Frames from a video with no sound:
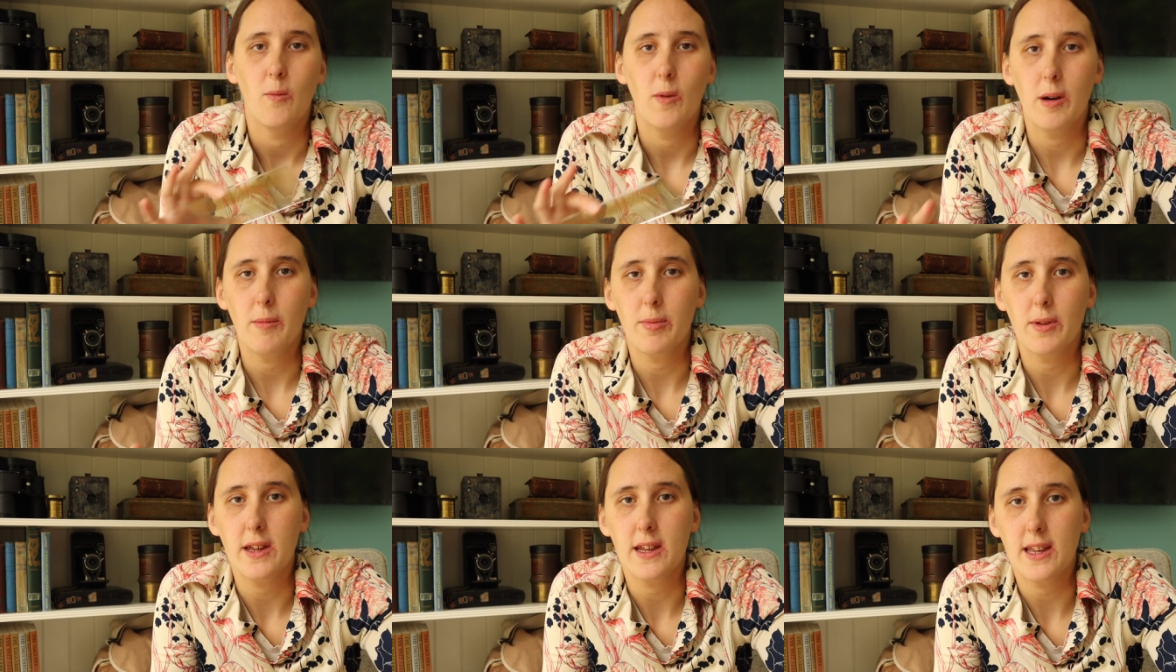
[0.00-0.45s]

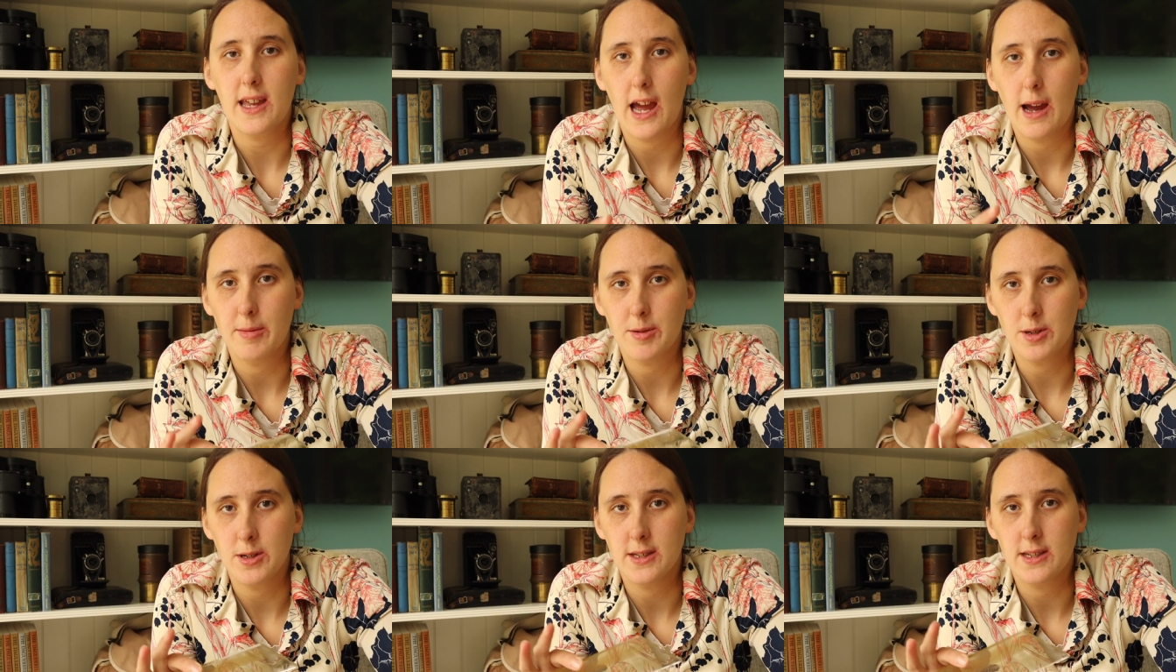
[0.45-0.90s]
Wet plate
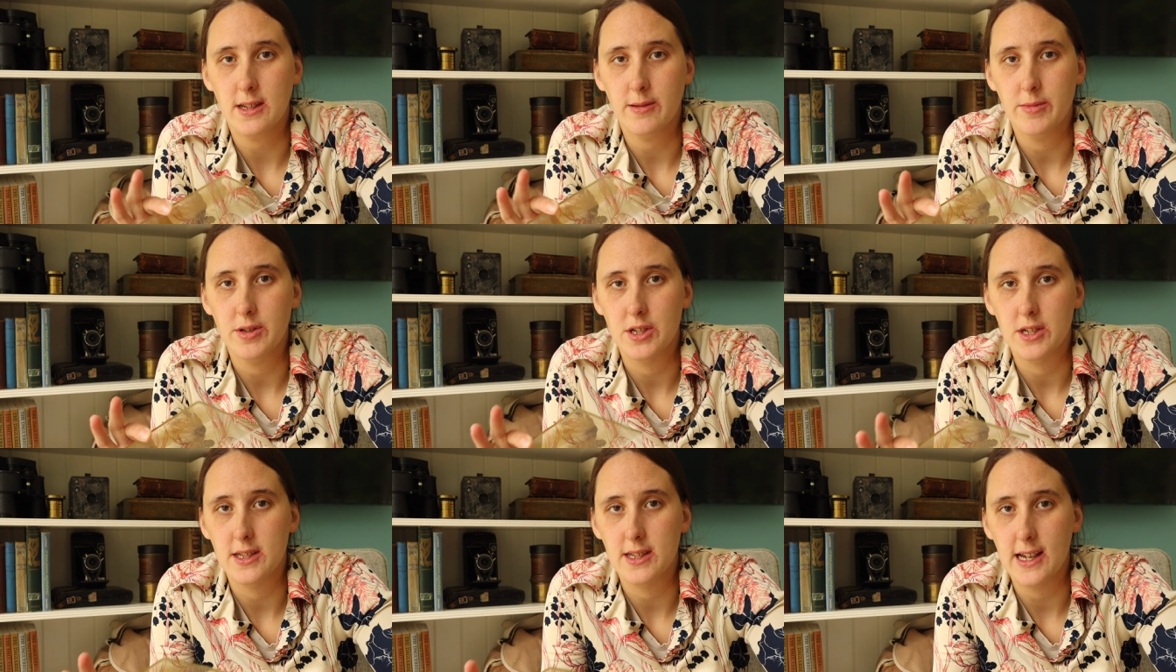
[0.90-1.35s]
captures
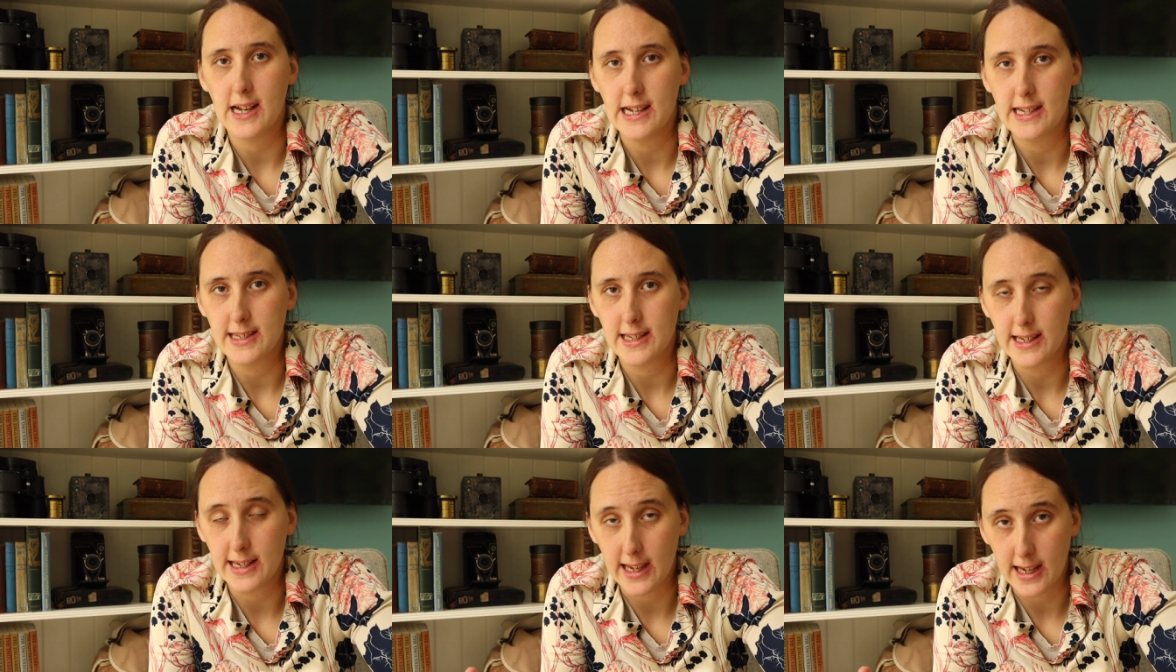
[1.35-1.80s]
images
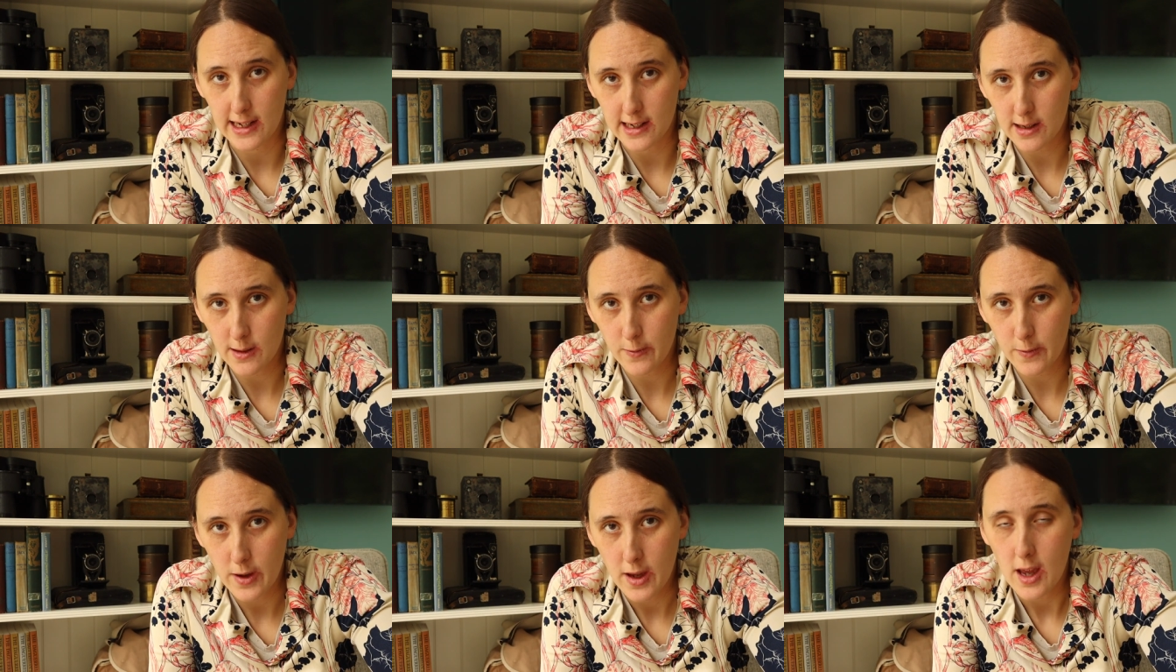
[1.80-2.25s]
as a
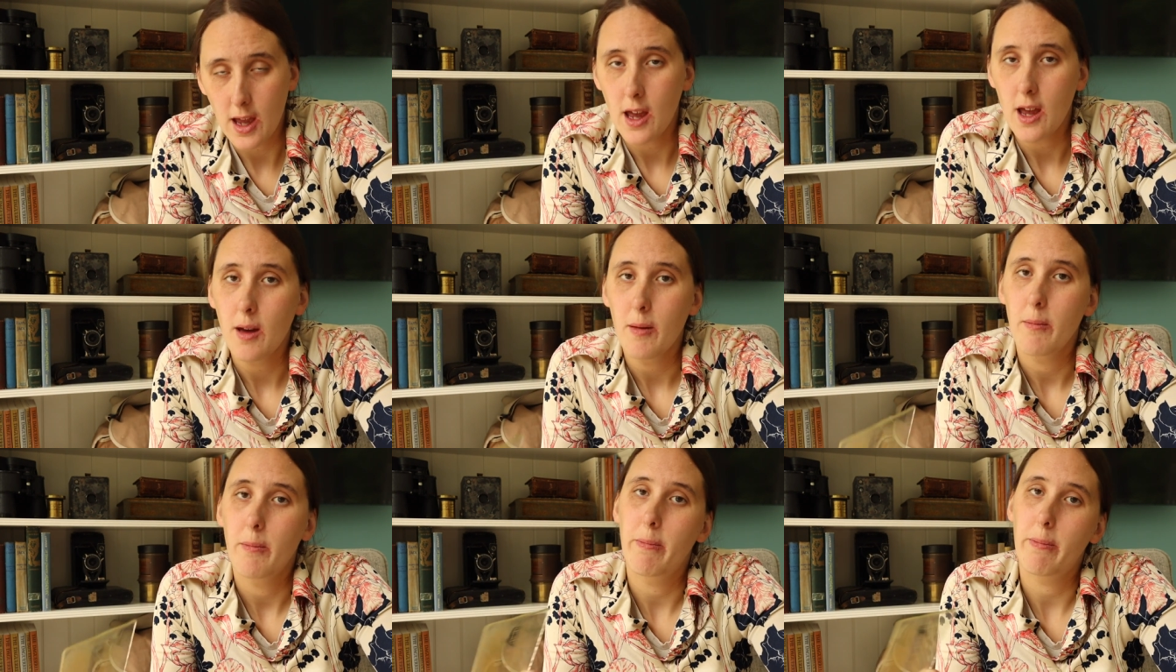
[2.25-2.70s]
negative,
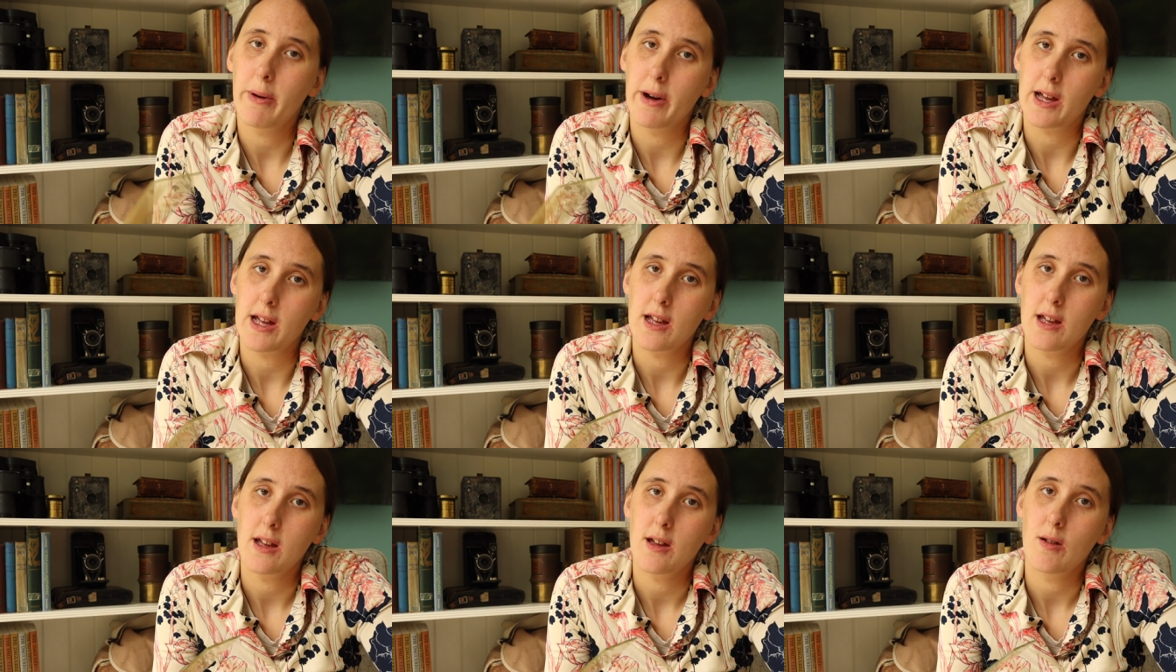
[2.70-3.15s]

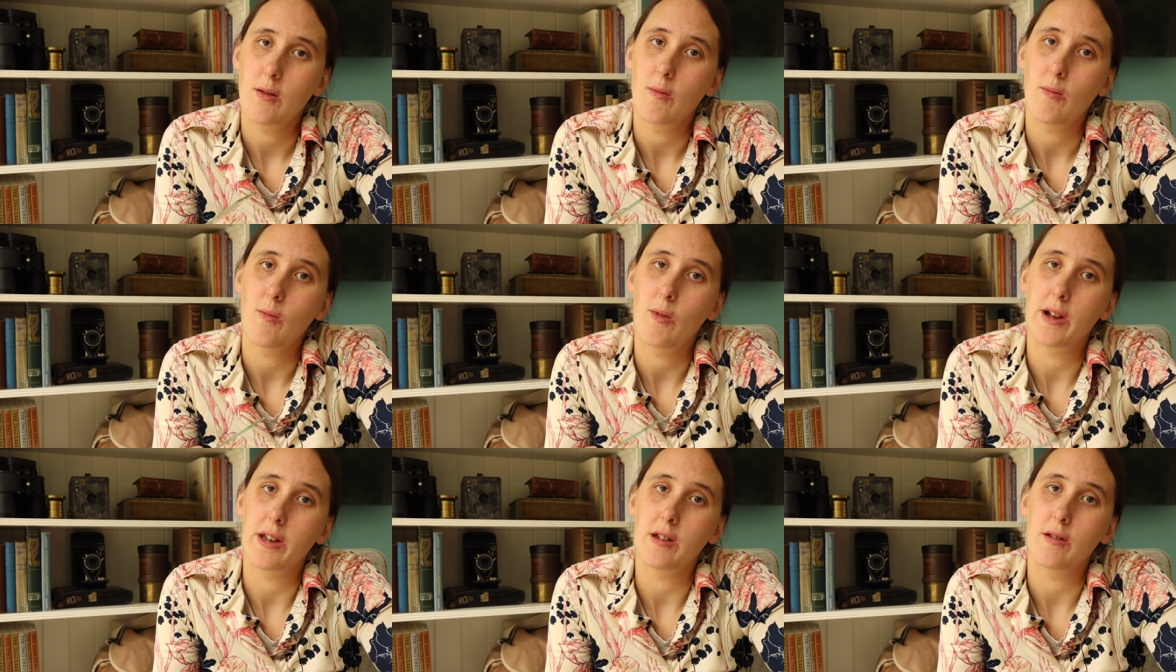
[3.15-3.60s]
but
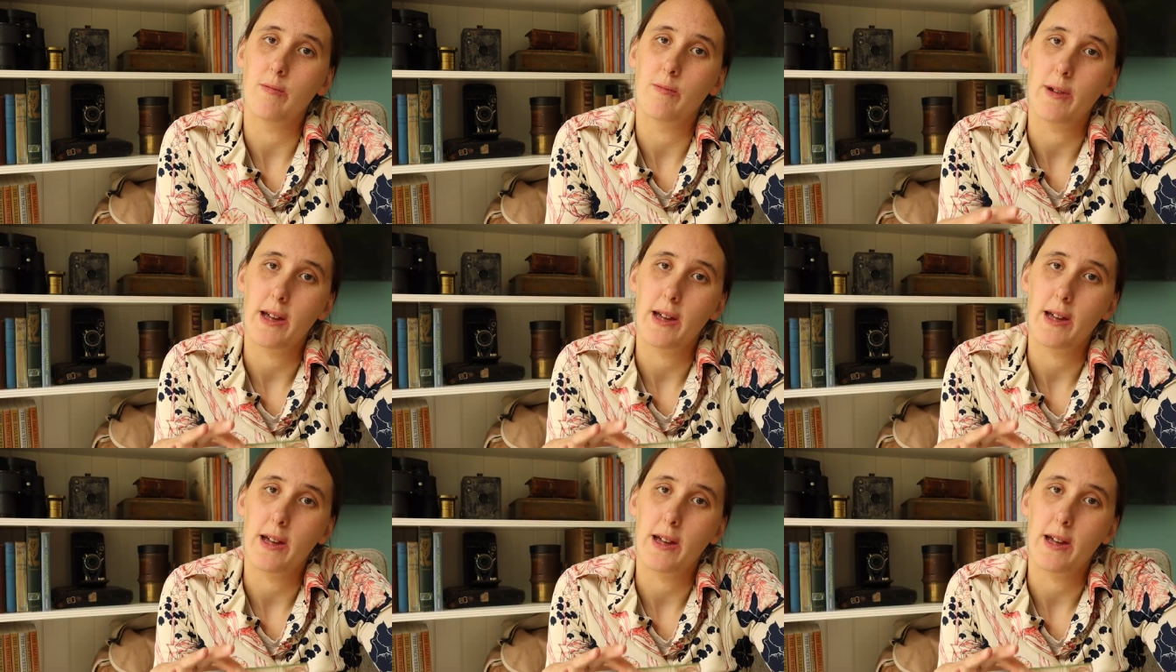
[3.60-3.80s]
when you